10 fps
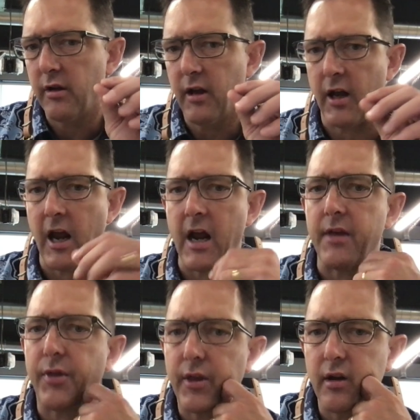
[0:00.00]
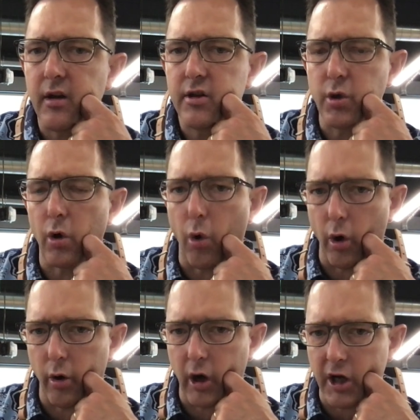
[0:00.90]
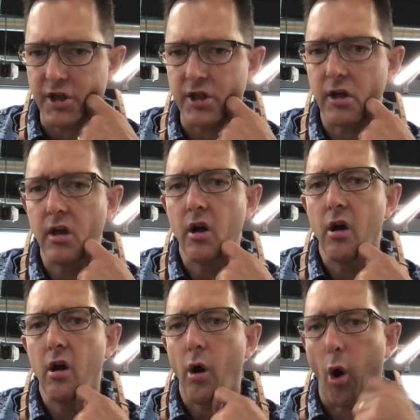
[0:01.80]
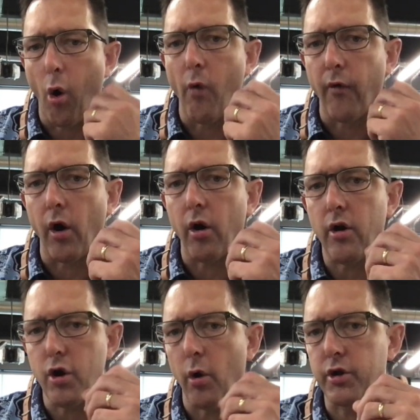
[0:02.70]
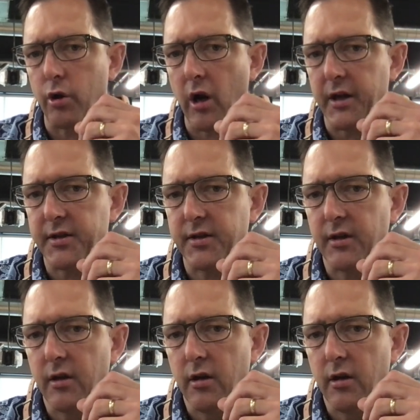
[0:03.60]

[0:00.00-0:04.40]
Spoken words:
an 1/8 to a 1/4 inch over your trace.